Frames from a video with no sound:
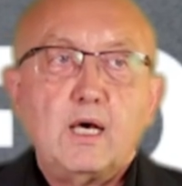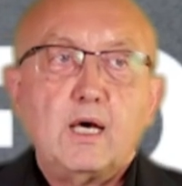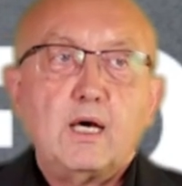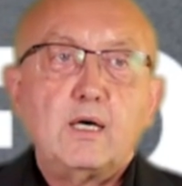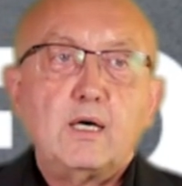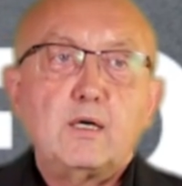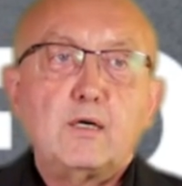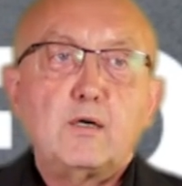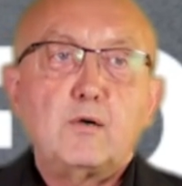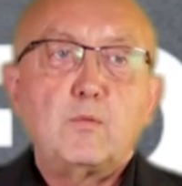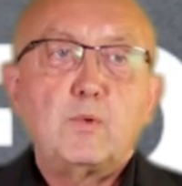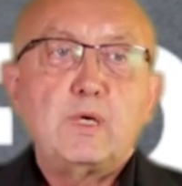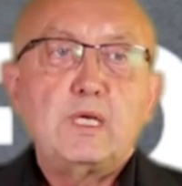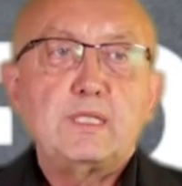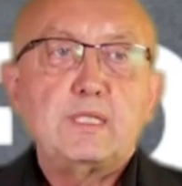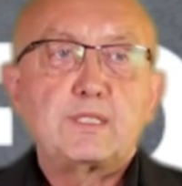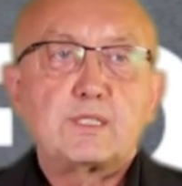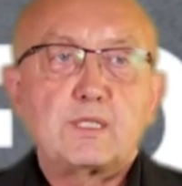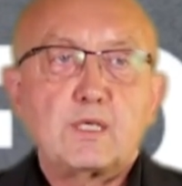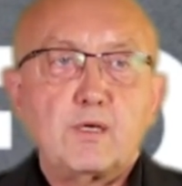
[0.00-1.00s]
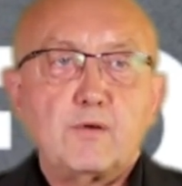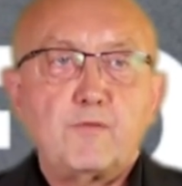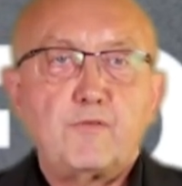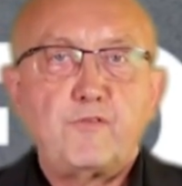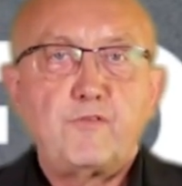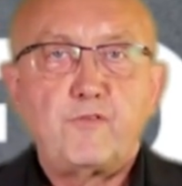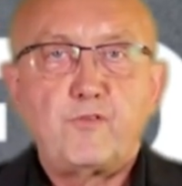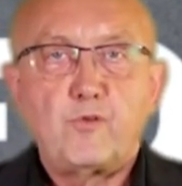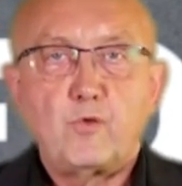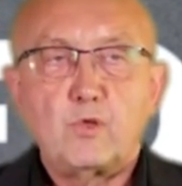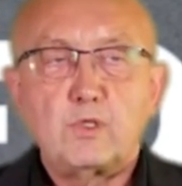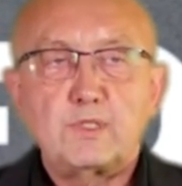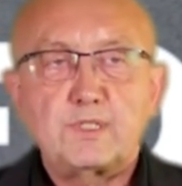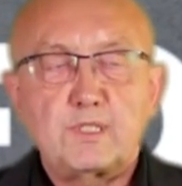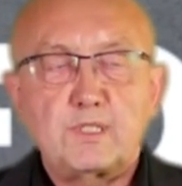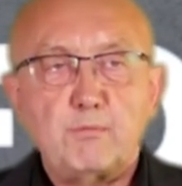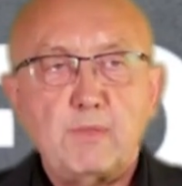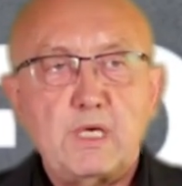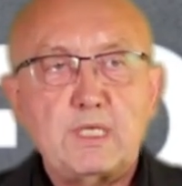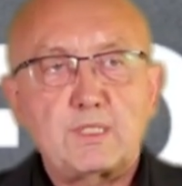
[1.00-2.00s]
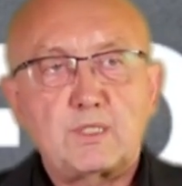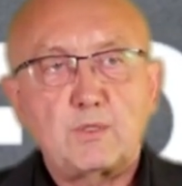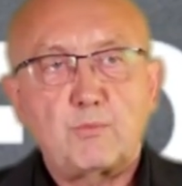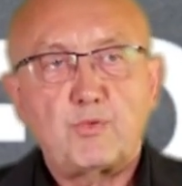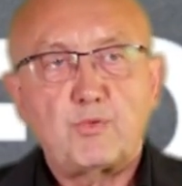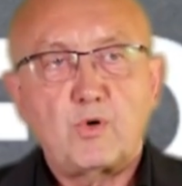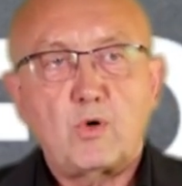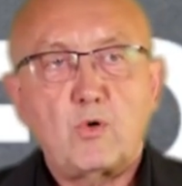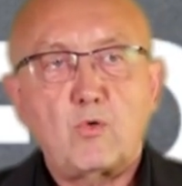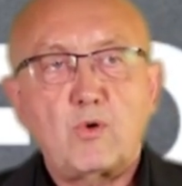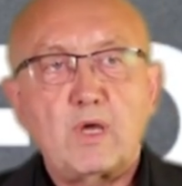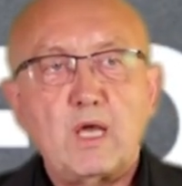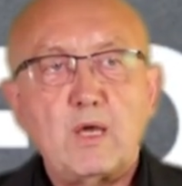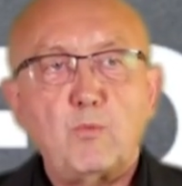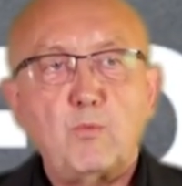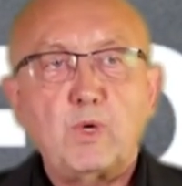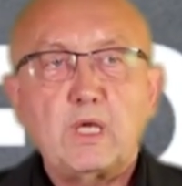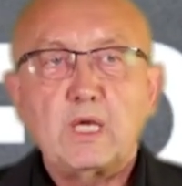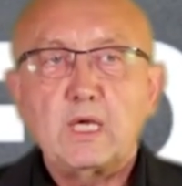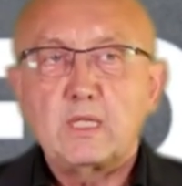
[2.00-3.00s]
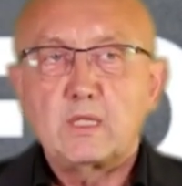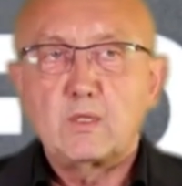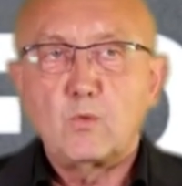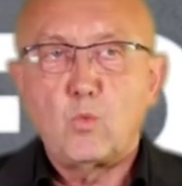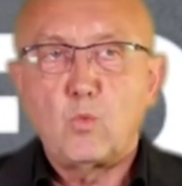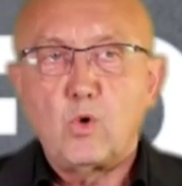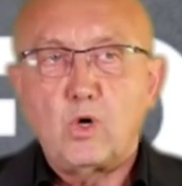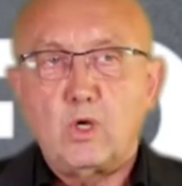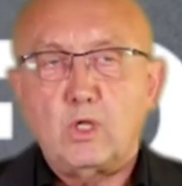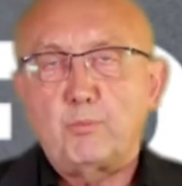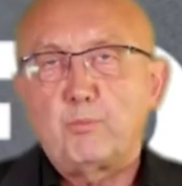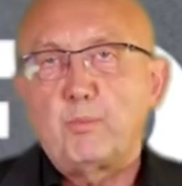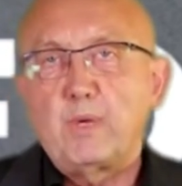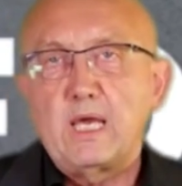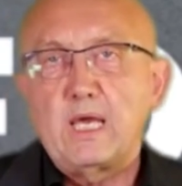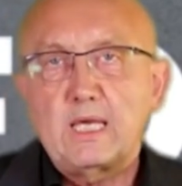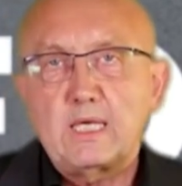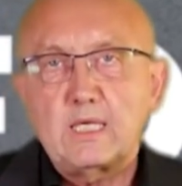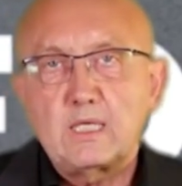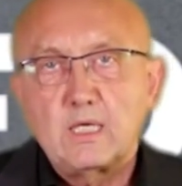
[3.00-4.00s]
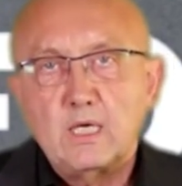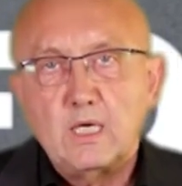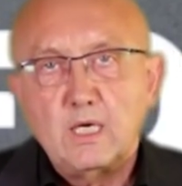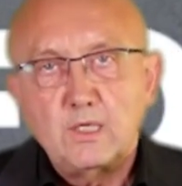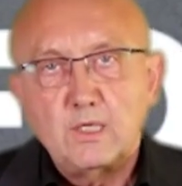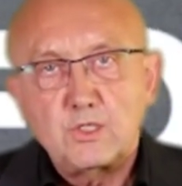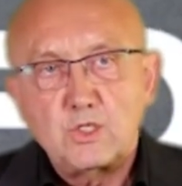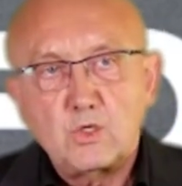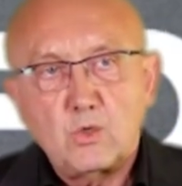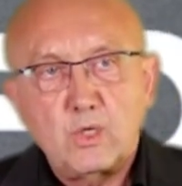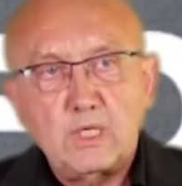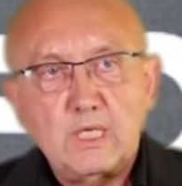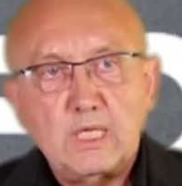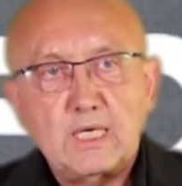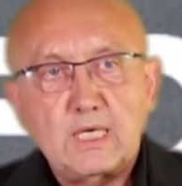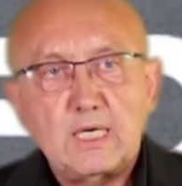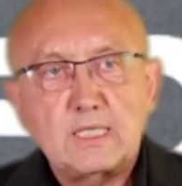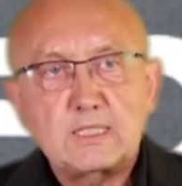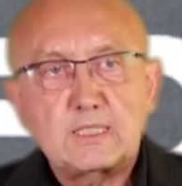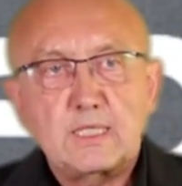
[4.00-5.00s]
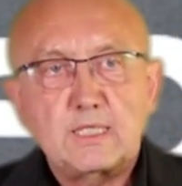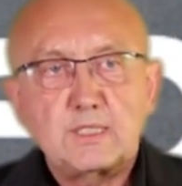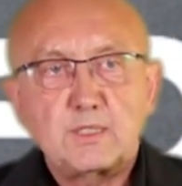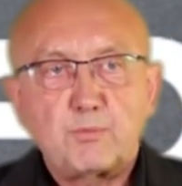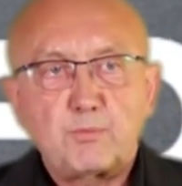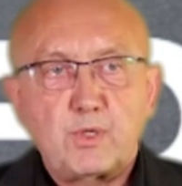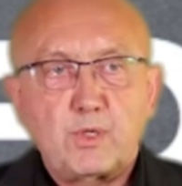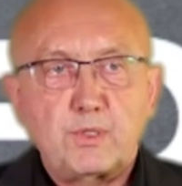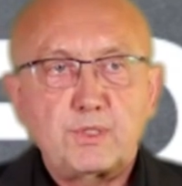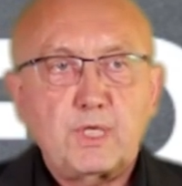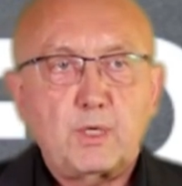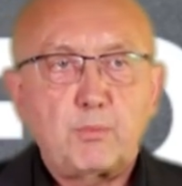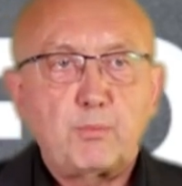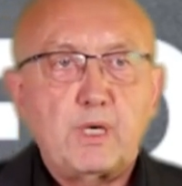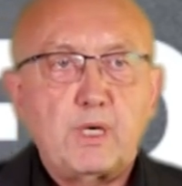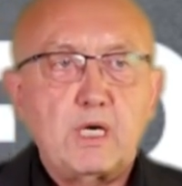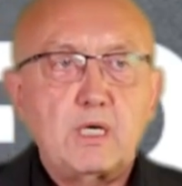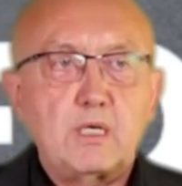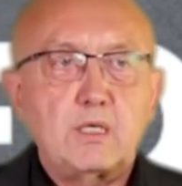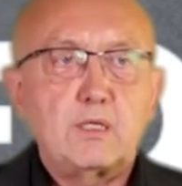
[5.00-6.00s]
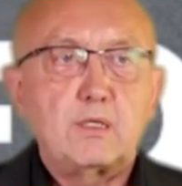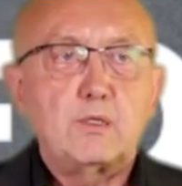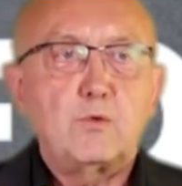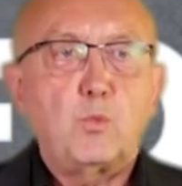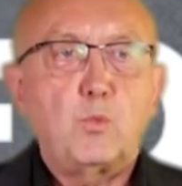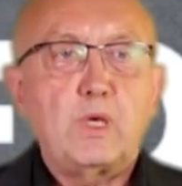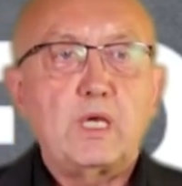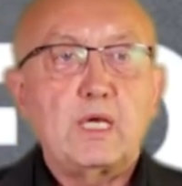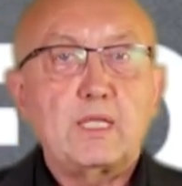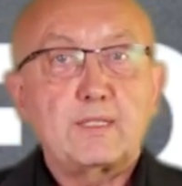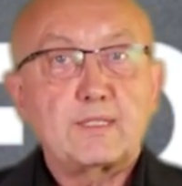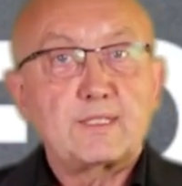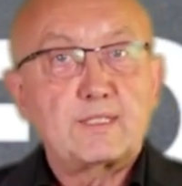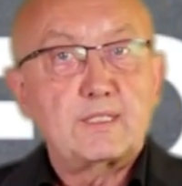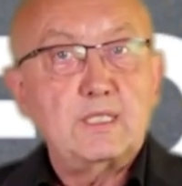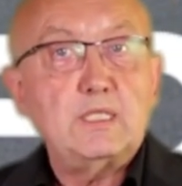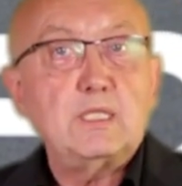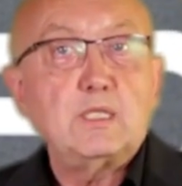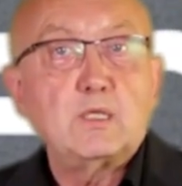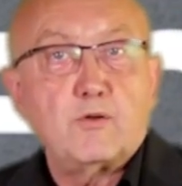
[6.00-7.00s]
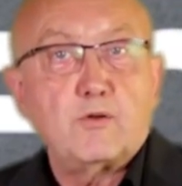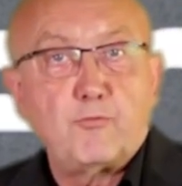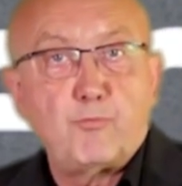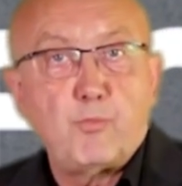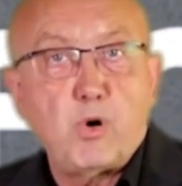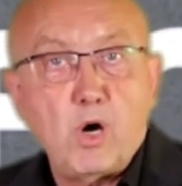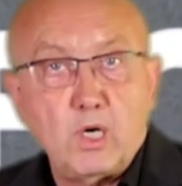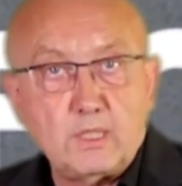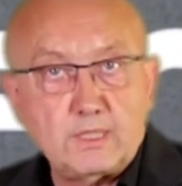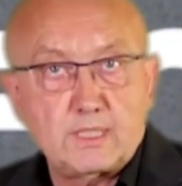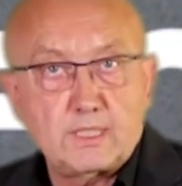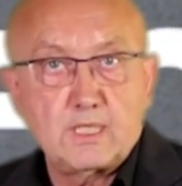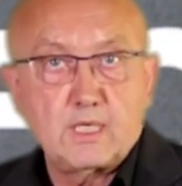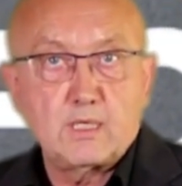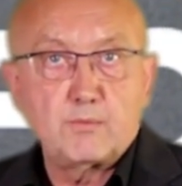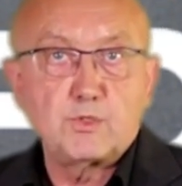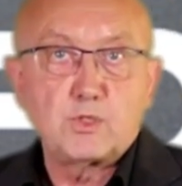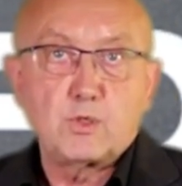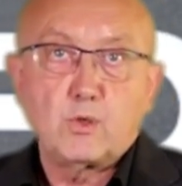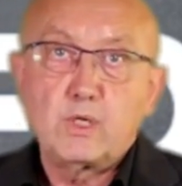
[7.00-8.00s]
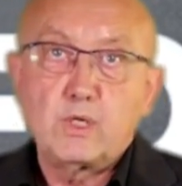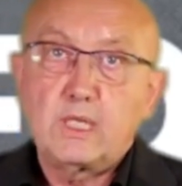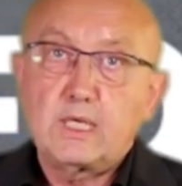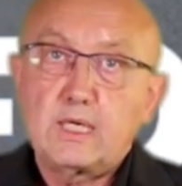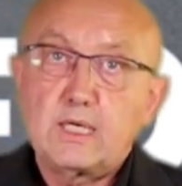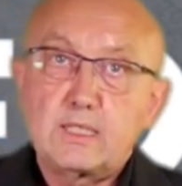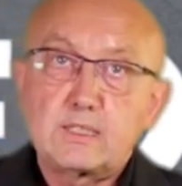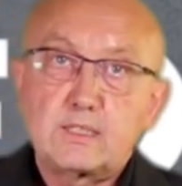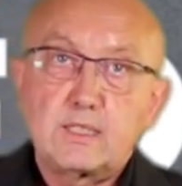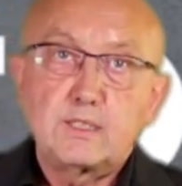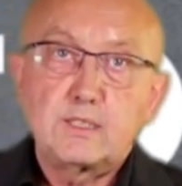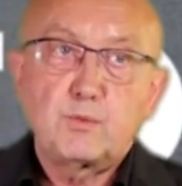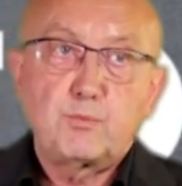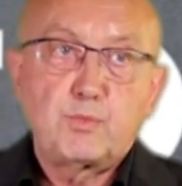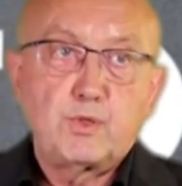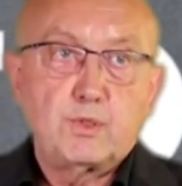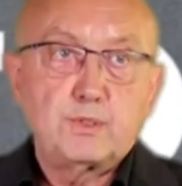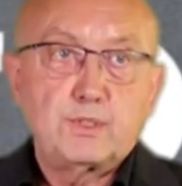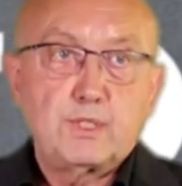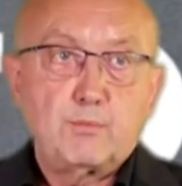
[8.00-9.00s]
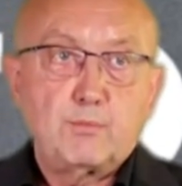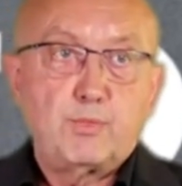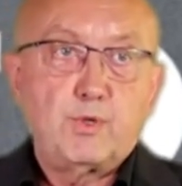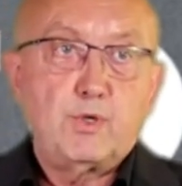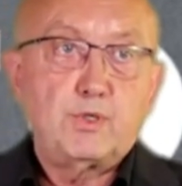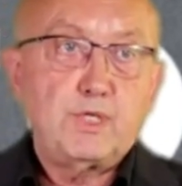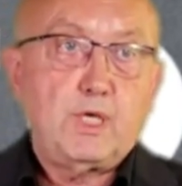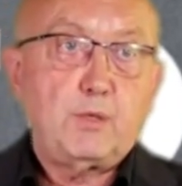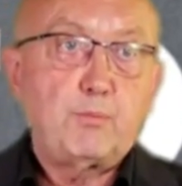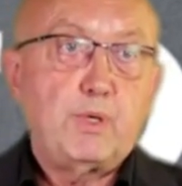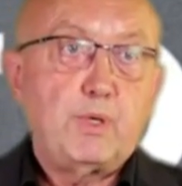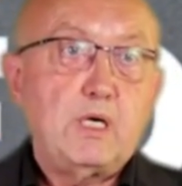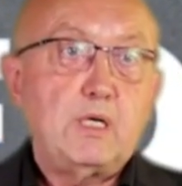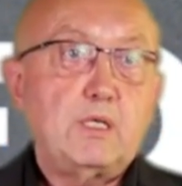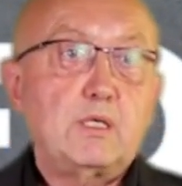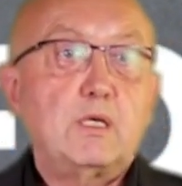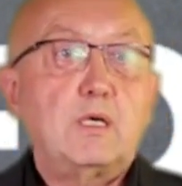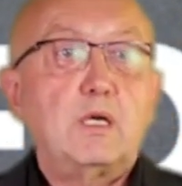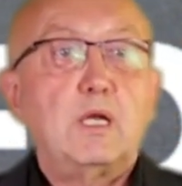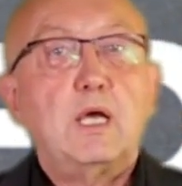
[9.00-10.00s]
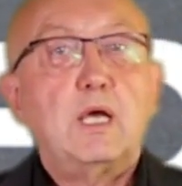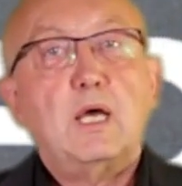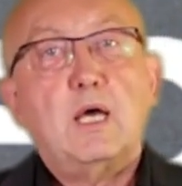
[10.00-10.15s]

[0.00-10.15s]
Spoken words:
it's a full semester program. We had the World Bank joining us as a project partner. We had the city of Potsdam joining us as a project partner,